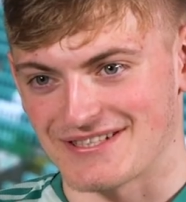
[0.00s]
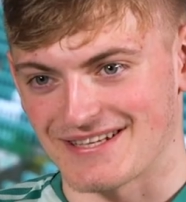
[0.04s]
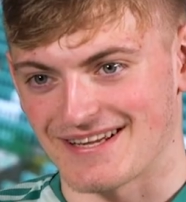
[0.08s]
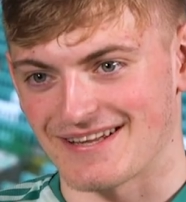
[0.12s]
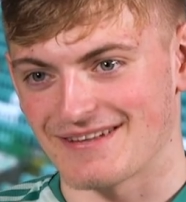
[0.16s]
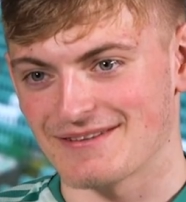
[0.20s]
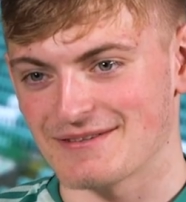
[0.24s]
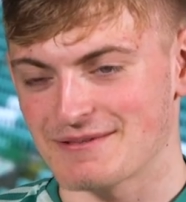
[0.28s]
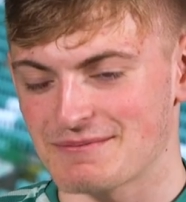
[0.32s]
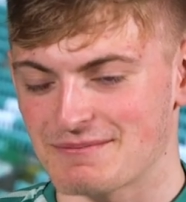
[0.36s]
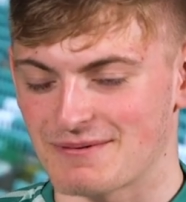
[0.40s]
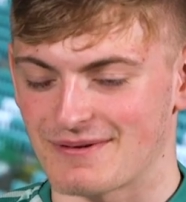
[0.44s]

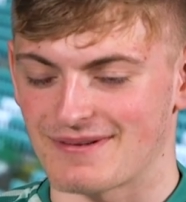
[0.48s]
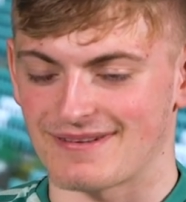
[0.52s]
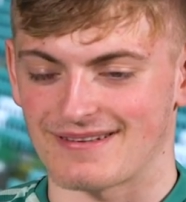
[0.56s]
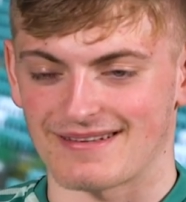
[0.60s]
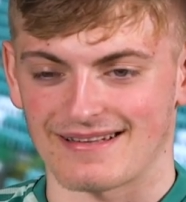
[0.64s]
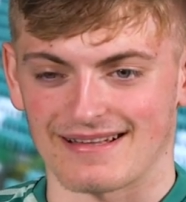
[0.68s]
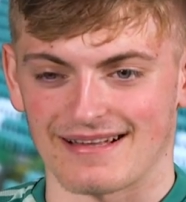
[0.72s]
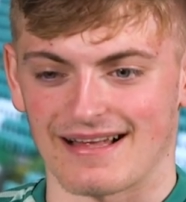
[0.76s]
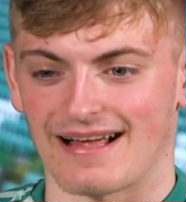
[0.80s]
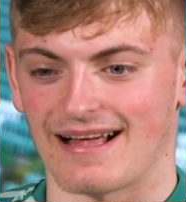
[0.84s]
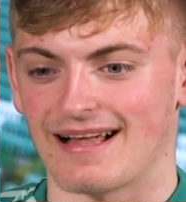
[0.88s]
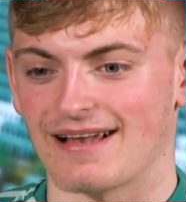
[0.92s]
challenge, but
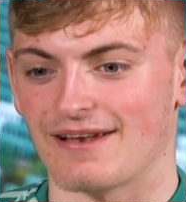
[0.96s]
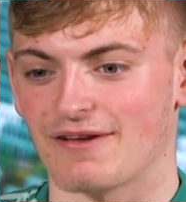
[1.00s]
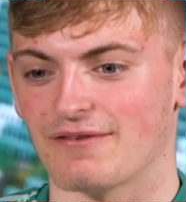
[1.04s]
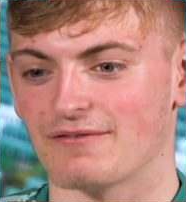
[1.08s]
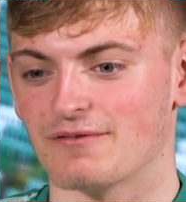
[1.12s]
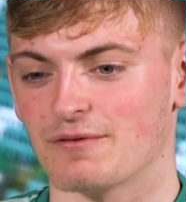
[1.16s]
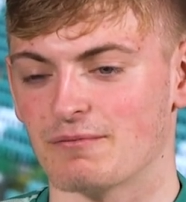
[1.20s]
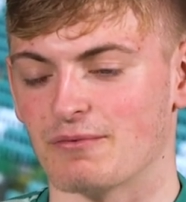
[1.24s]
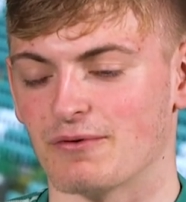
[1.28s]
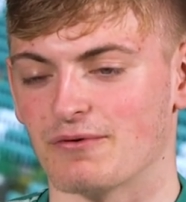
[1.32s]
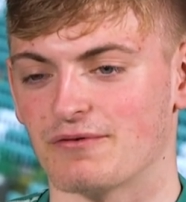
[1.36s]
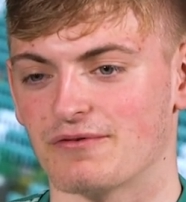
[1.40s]
I love
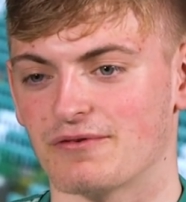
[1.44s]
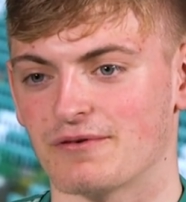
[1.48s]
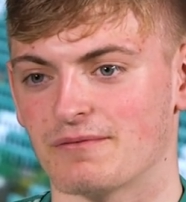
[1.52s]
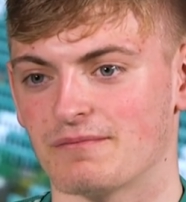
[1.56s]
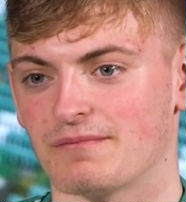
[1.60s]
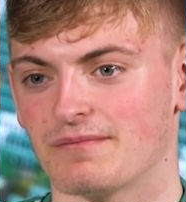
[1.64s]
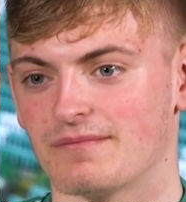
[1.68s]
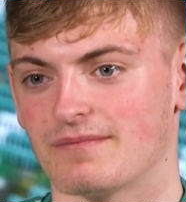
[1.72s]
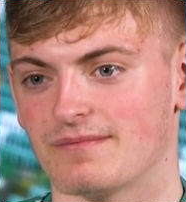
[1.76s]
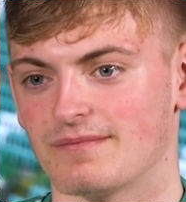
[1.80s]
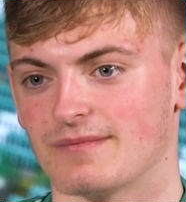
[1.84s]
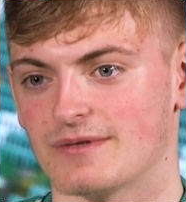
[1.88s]
the both of
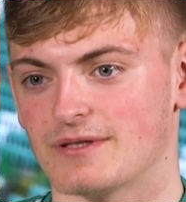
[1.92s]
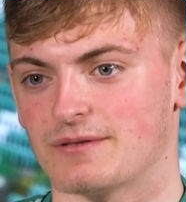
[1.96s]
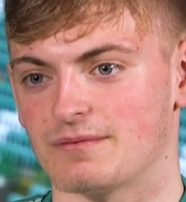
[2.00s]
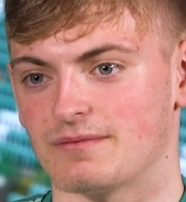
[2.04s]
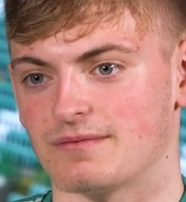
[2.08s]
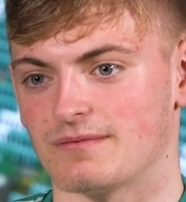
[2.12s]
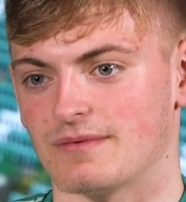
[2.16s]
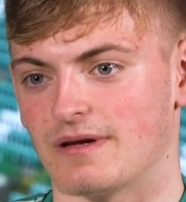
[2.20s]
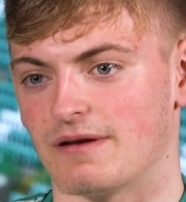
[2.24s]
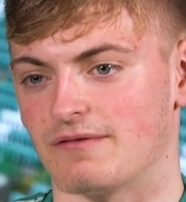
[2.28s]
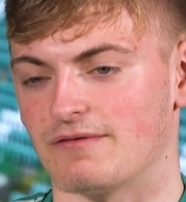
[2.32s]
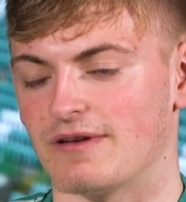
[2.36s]
them.
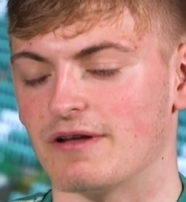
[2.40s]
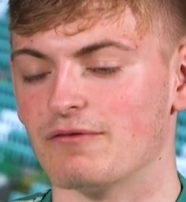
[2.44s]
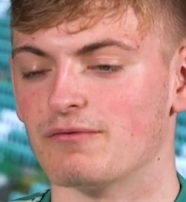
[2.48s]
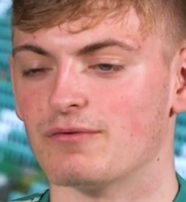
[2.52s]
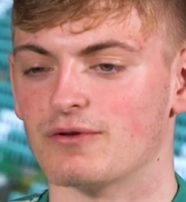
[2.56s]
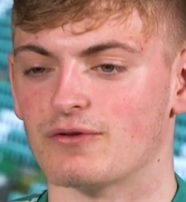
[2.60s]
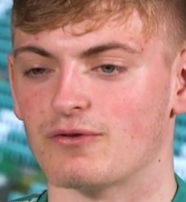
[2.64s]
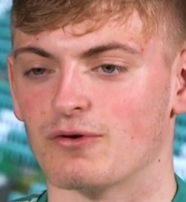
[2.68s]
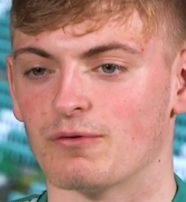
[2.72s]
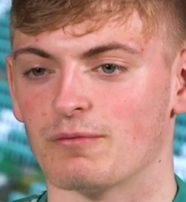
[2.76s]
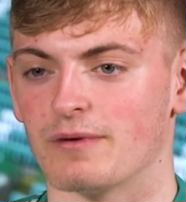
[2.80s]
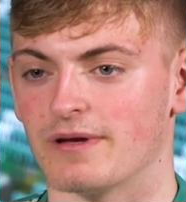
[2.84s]
I've lived
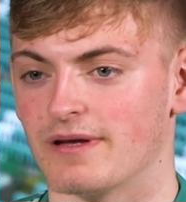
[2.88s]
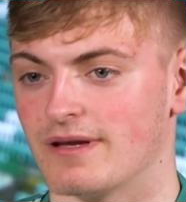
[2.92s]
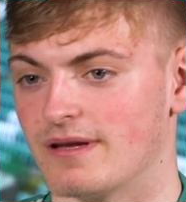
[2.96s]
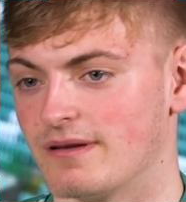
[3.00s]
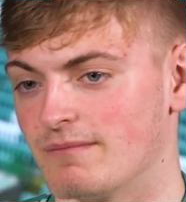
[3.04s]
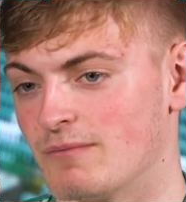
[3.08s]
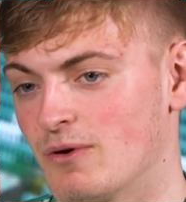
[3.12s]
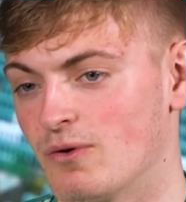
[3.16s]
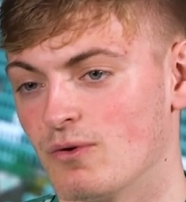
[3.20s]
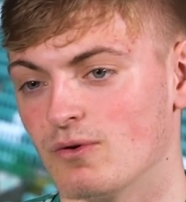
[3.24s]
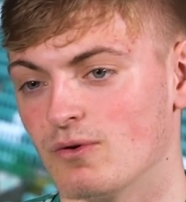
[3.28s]
with Toby my